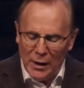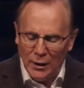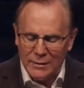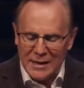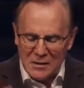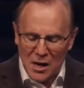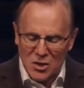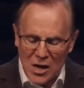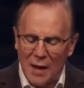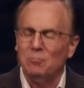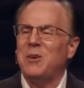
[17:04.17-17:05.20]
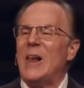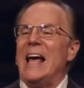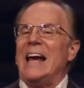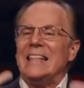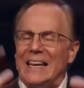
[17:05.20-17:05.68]
humility does not
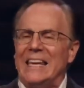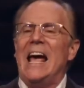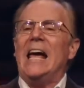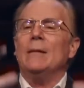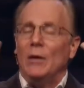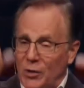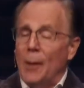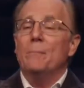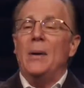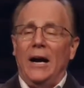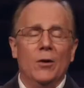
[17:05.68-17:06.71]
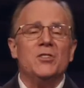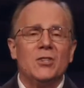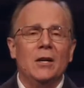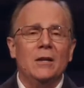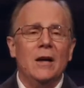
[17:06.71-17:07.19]
play the game of
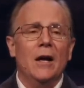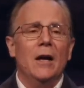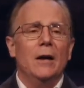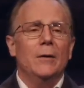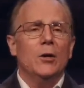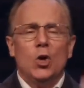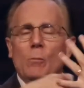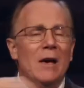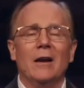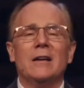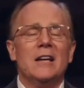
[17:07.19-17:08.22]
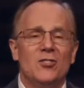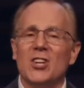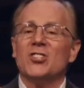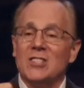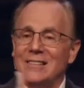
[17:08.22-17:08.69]
comparison.
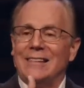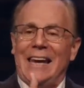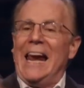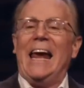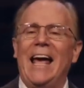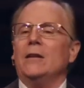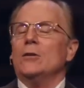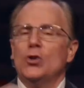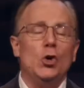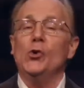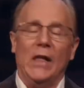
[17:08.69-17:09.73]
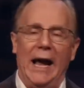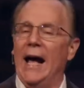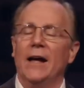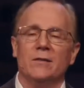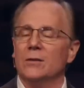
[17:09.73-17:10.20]
Humility just can't do
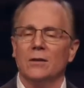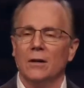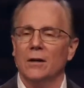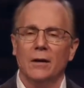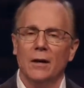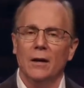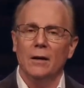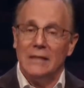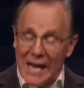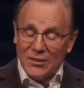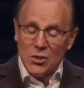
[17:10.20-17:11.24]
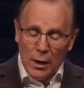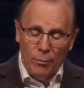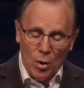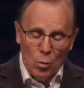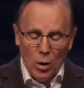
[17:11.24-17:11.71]
that.
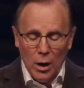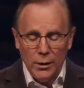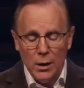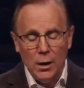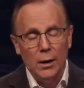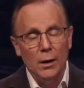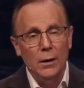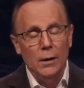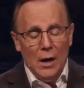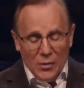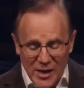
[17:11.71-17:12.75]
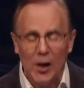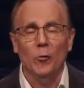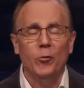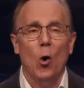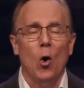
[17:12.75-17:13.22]
That's number one.
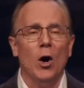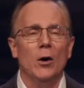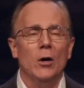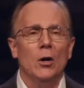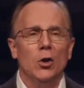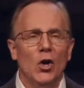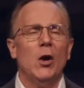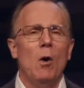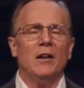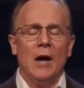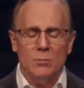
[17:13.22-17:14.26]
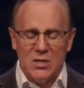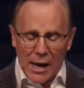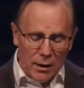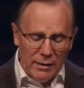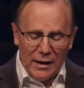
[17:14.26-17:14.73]
Therefore, look at what
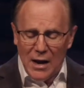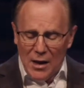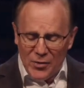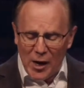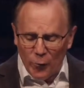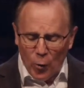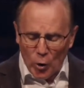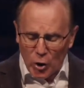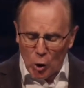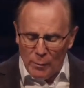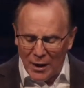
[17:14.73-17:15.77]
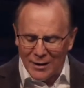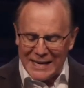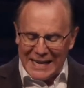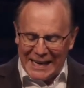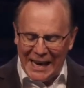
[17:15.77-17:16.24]
comes out of that. Therefore,
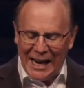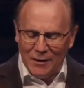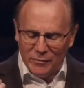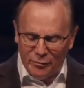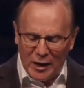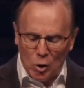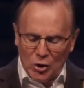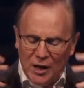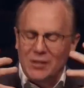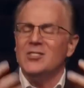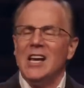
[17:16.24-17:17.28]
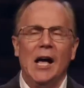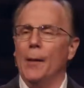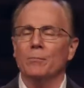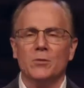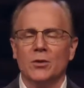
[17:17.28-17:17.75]
humility can't feel
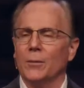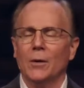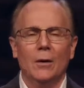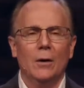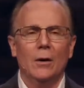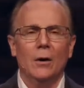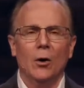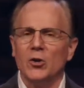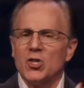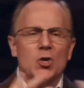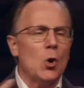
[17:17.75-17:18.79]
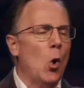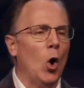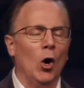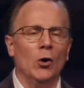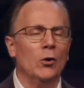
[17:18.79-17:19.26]
contempt or
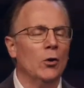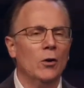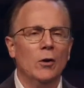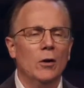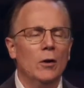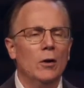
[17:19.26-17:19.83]
scorn